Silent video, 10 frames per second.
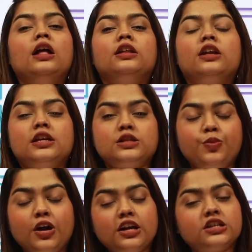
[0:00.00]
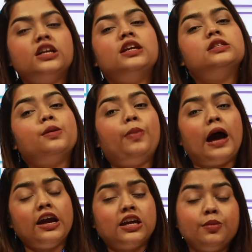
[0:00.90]
The respiration is a
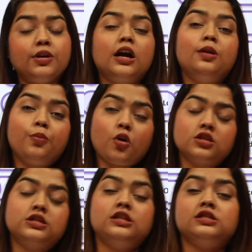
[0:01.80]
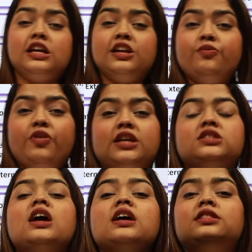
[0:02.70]
biochemical process in
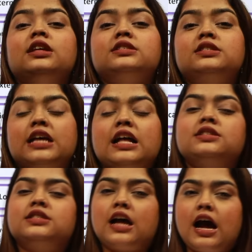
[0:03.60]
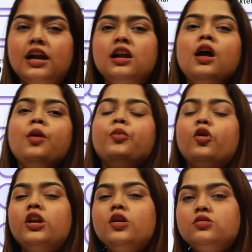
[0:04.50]
which the cells are
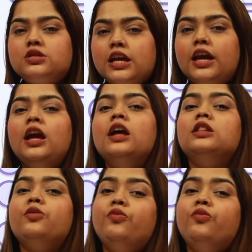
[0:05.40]
producing the